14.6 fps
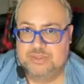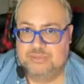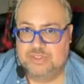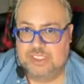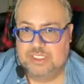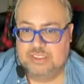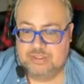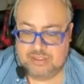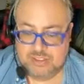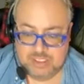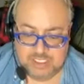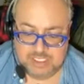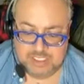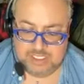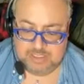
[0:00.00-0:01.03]
book a reading
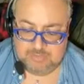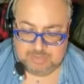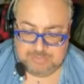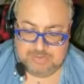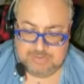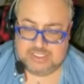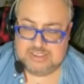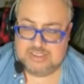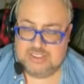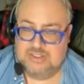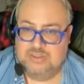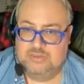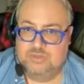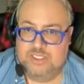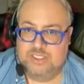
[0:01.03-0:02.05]
and bypass all
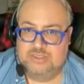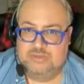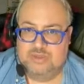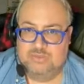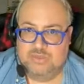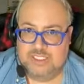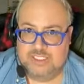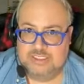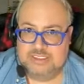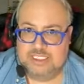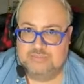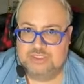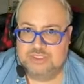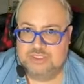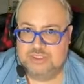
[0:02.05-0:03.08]
the wait the waiting
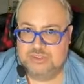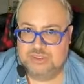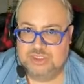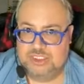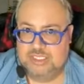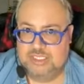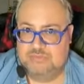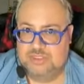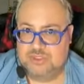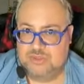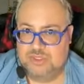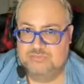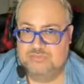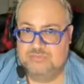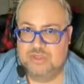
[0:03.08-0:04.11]
time, which is usually like
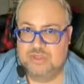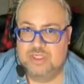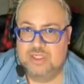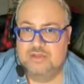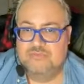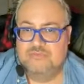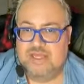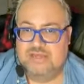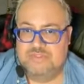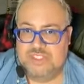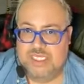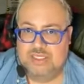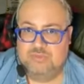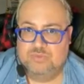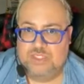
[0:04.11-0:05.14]
between five
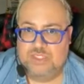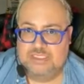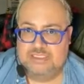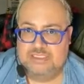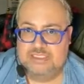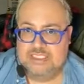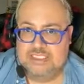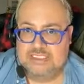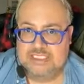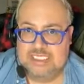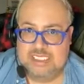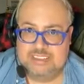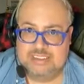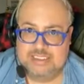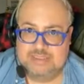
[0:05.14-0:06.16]
to eight weeks. So that's
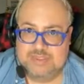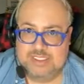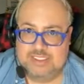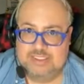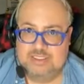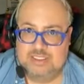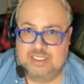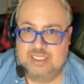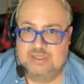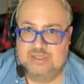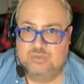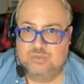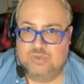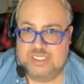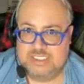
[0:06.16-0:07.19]
an estimated uh,
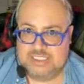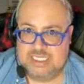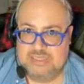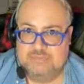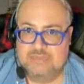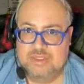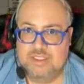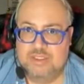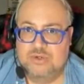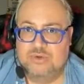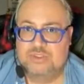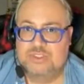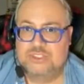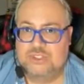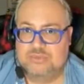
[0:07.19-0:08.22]
wait time
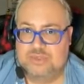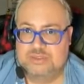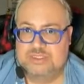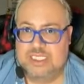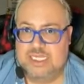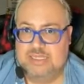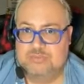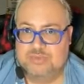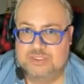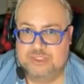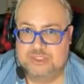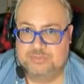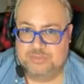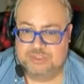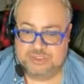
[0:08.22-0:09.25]
or turnaround time
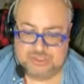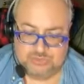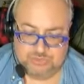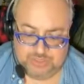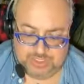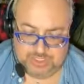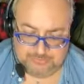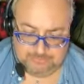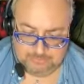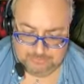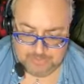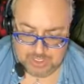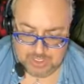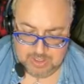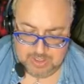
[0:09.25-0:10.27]
once you purchase a reading.
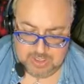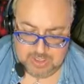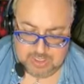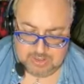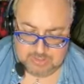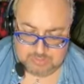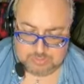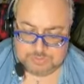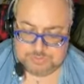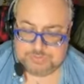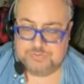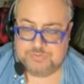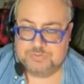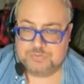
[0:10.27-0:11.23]
Um,